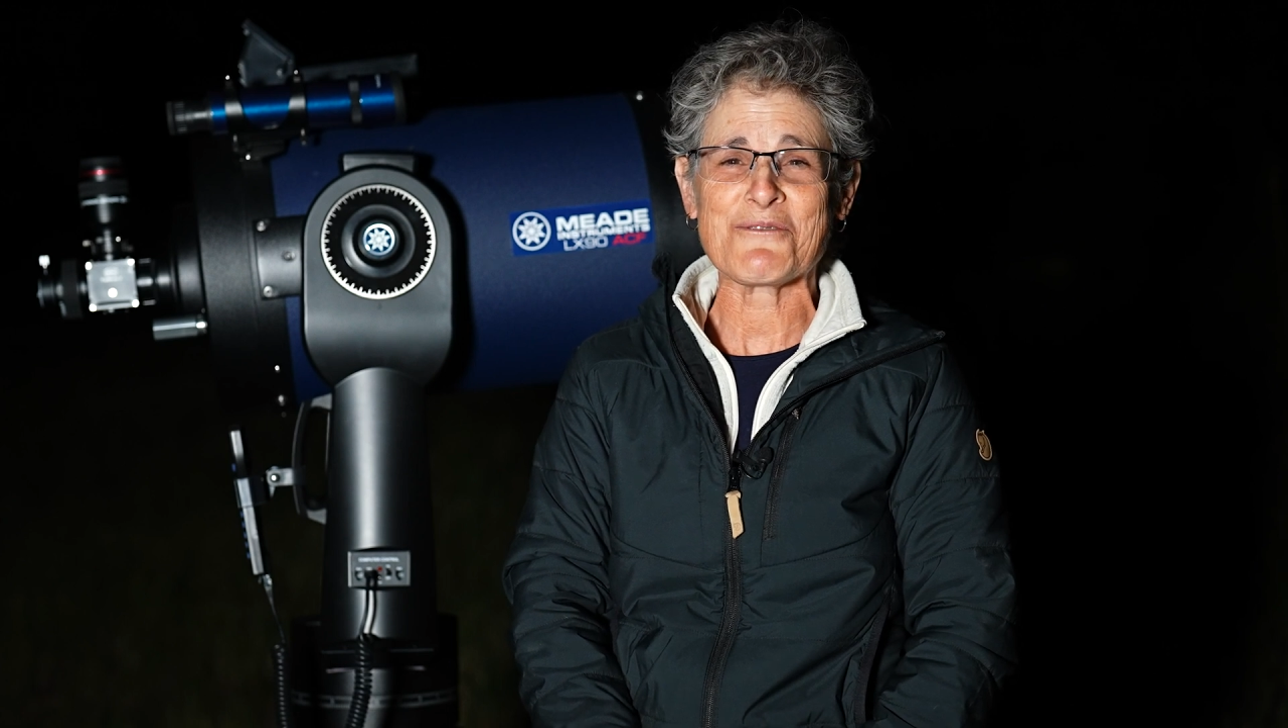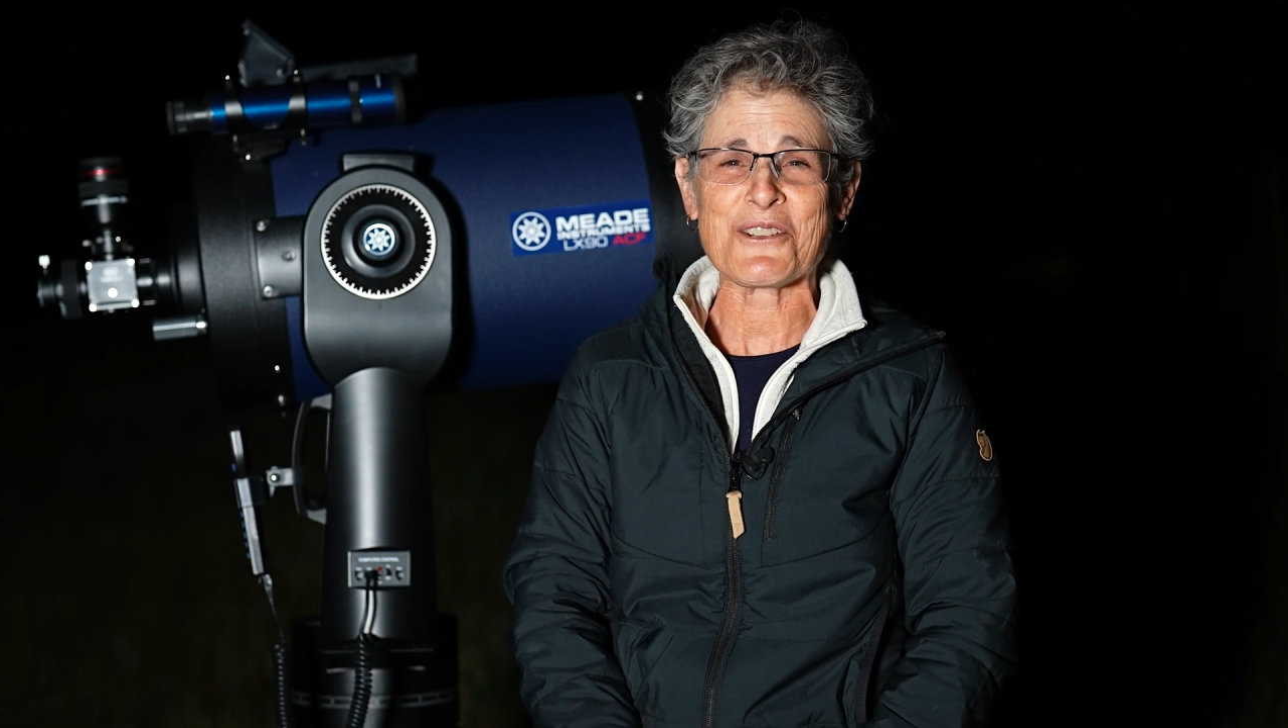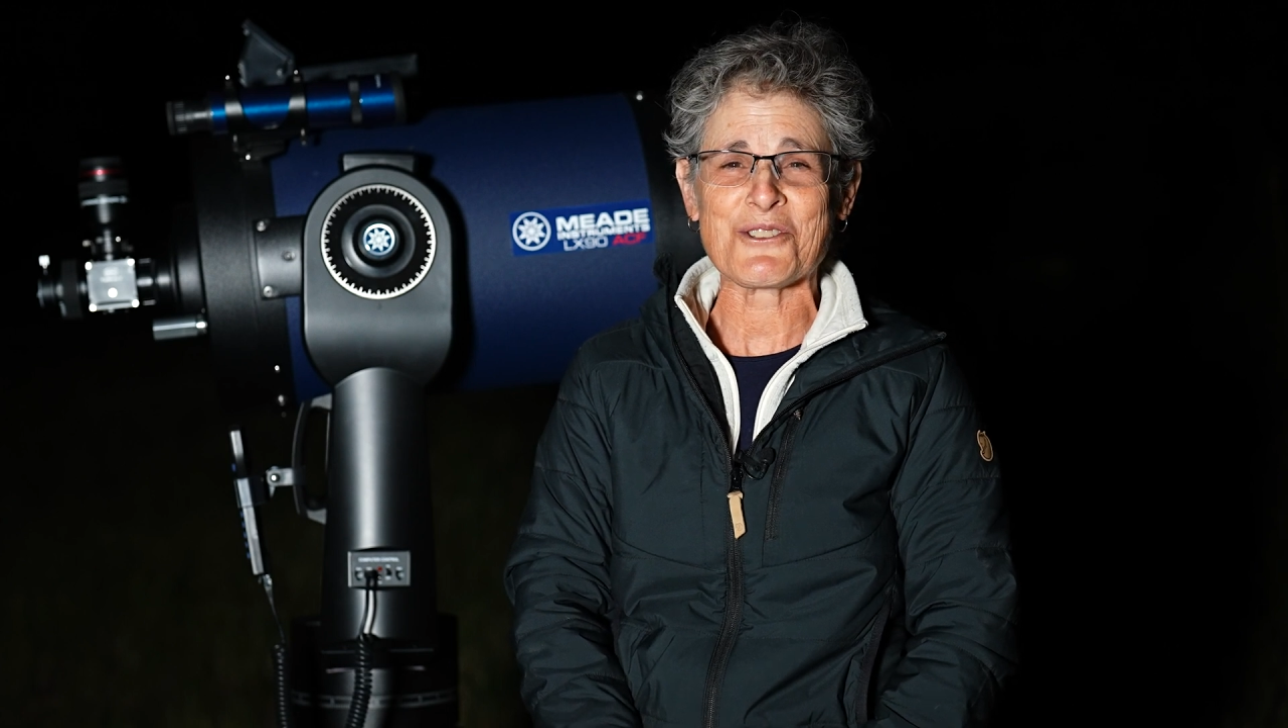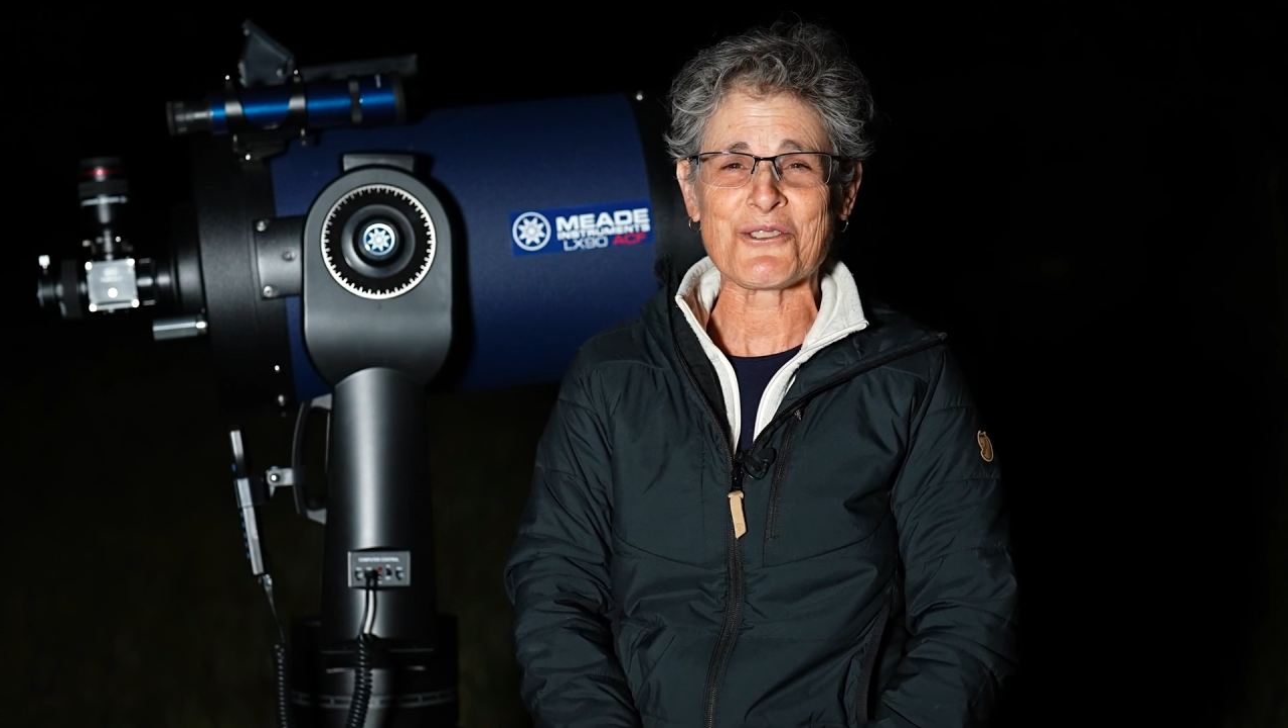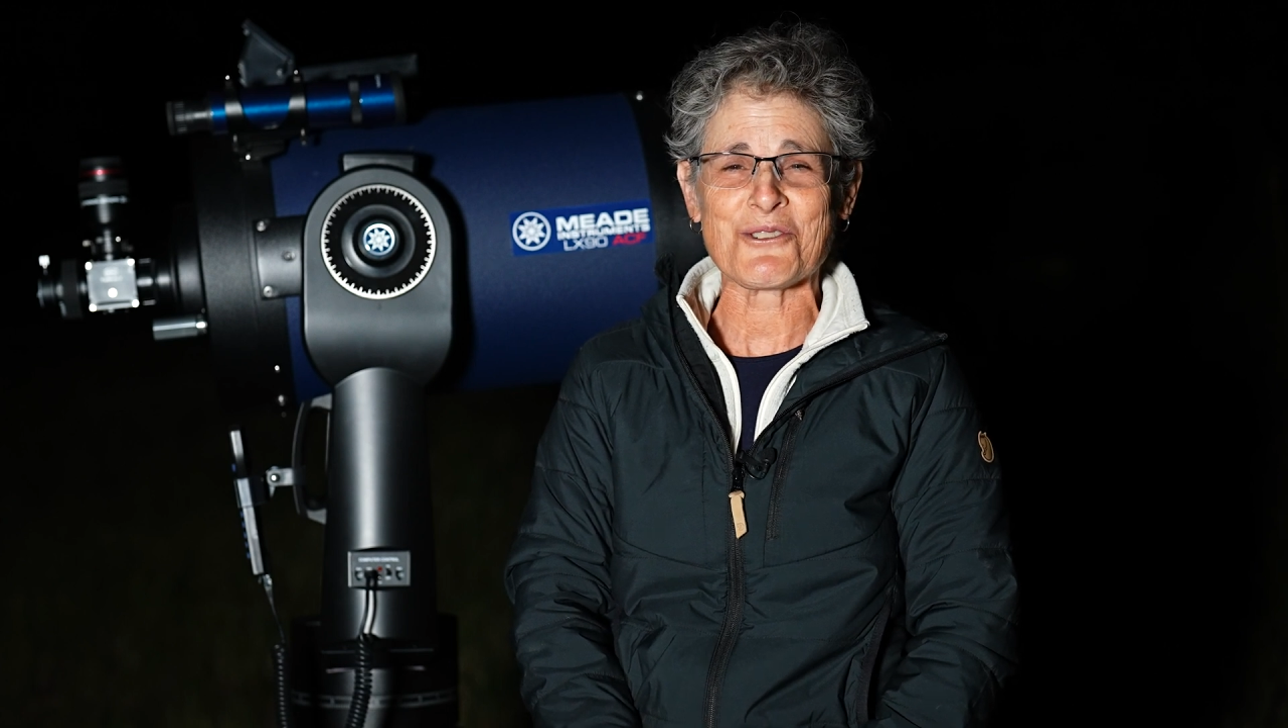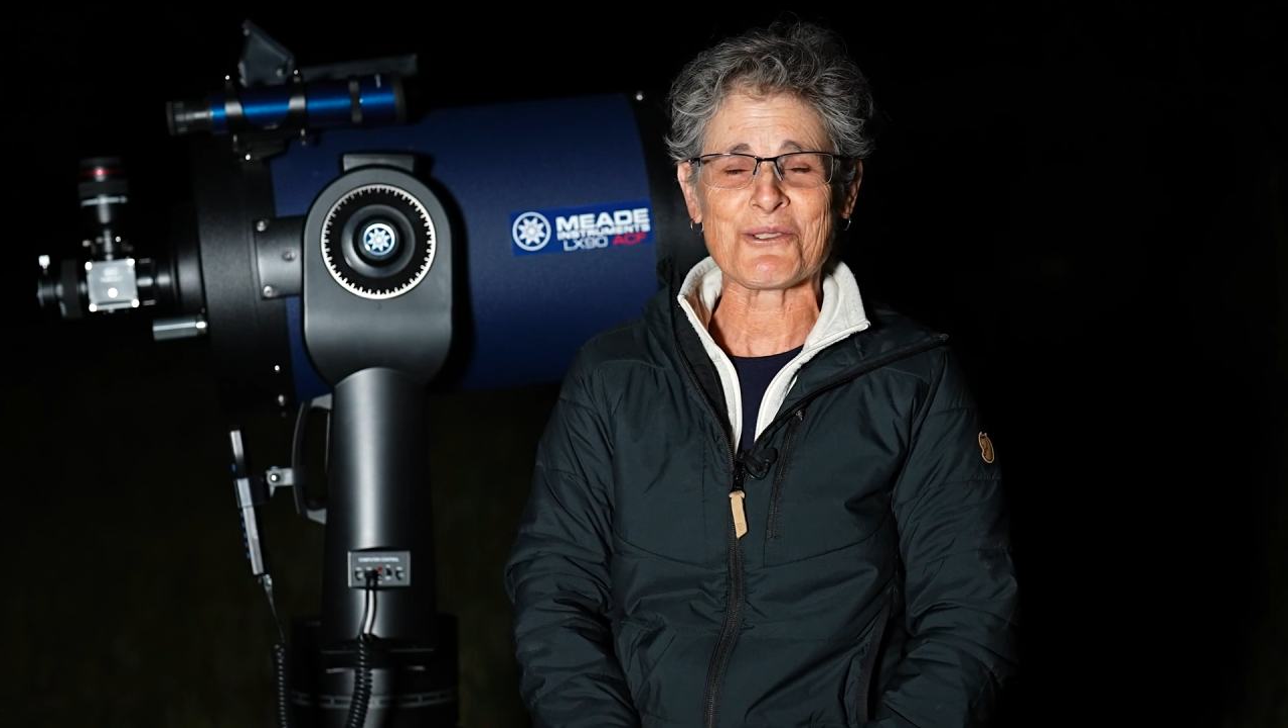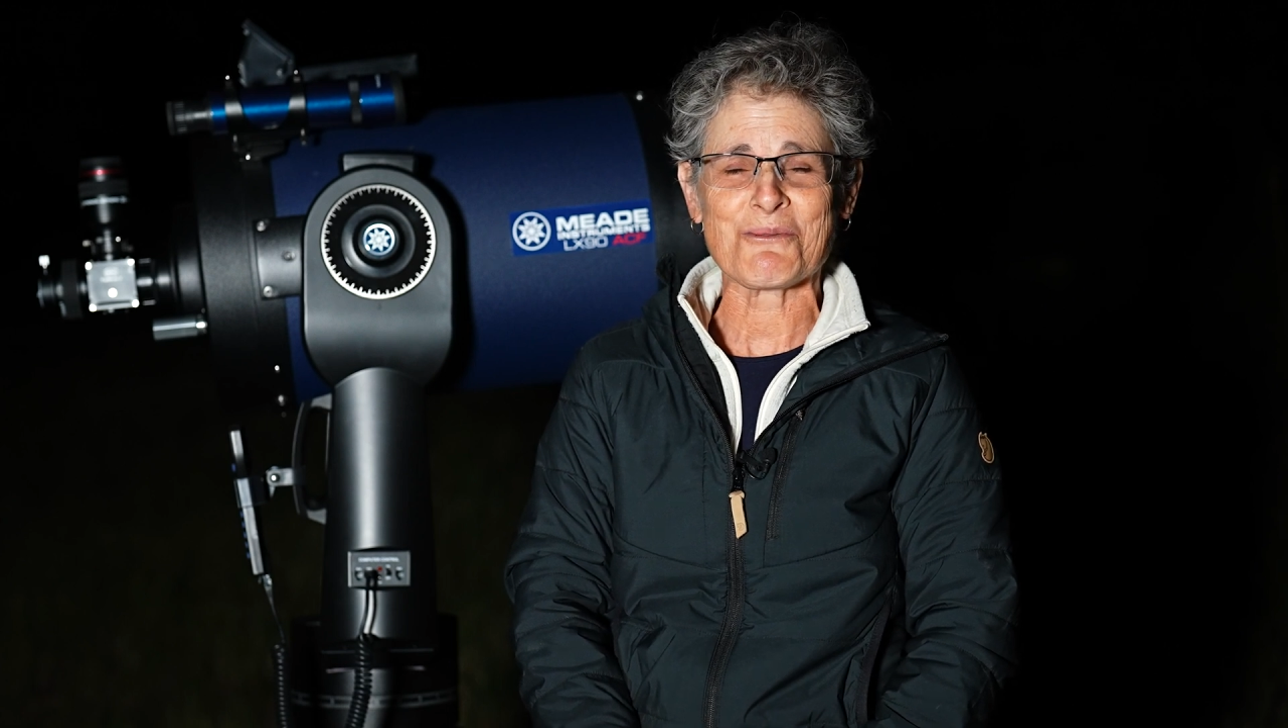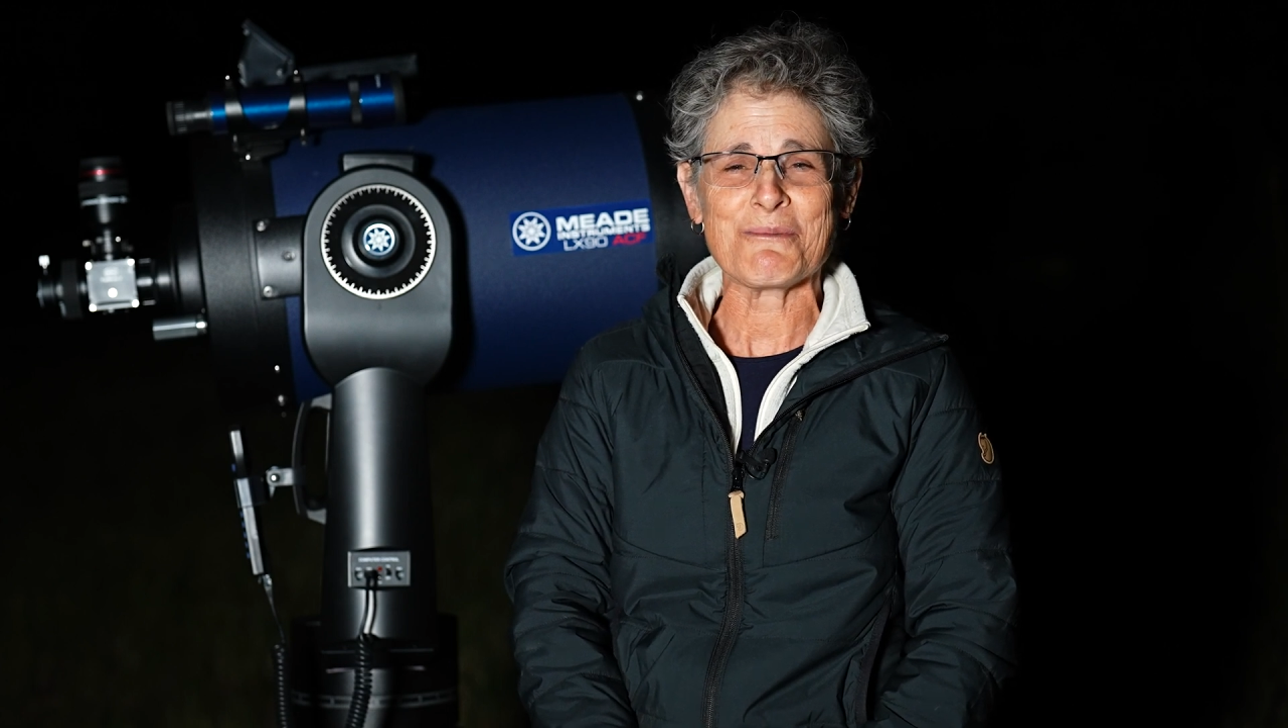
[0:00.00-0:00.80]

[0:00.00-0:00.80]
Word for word: Adventures